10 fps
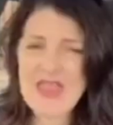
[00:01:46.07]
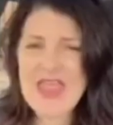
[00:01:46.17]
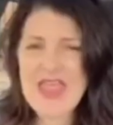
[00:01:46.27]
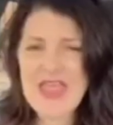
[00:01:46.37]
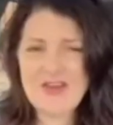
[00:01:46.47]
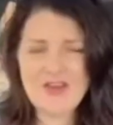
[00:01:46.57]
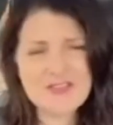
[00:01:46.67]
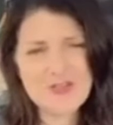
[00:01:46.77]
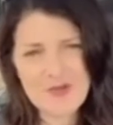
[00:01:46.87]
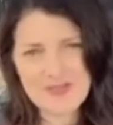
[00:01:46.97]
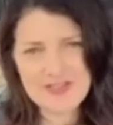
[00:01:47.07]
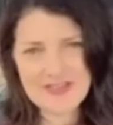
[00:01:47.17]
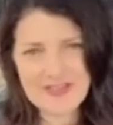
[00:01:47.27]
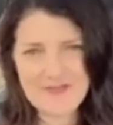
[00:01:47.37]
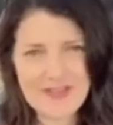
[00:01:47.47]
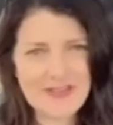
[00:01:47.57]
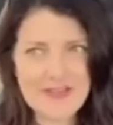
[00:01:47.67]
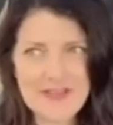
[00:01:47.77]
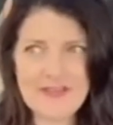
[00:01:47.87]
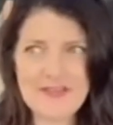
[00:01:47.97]
And also, I'm just not feeling
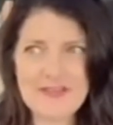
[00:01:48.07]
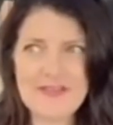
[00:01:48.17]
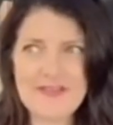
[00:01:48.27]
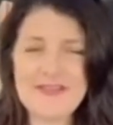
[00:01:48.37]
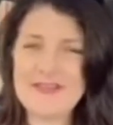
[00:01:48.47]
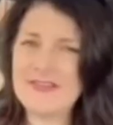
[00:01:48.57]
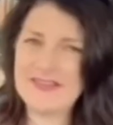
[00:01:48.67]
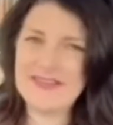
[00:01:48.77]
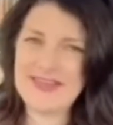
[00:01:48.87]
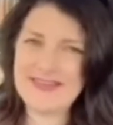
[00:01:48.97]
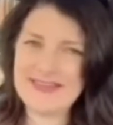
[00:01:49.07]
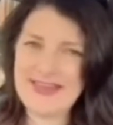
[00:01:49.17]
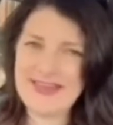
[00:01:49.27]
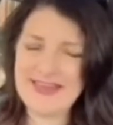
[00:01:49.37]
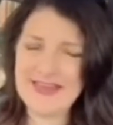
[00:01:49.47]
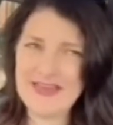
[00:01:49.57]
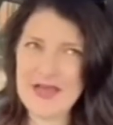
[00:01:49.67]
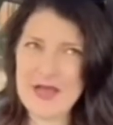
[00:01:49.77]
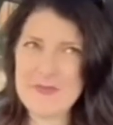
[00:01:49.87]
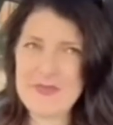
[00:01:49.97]
like dating.
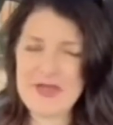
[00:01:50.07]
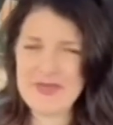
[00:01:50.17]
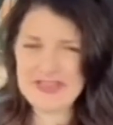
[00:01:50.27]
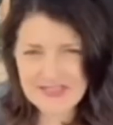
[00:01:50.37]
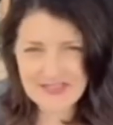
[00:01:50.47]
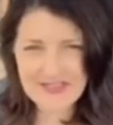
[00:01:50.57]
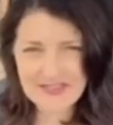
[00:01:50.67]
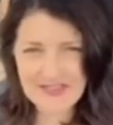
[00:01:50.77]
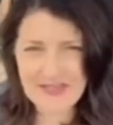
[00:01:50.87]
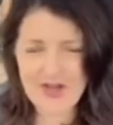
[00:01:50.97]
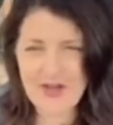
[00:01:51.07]
I basically deleted all the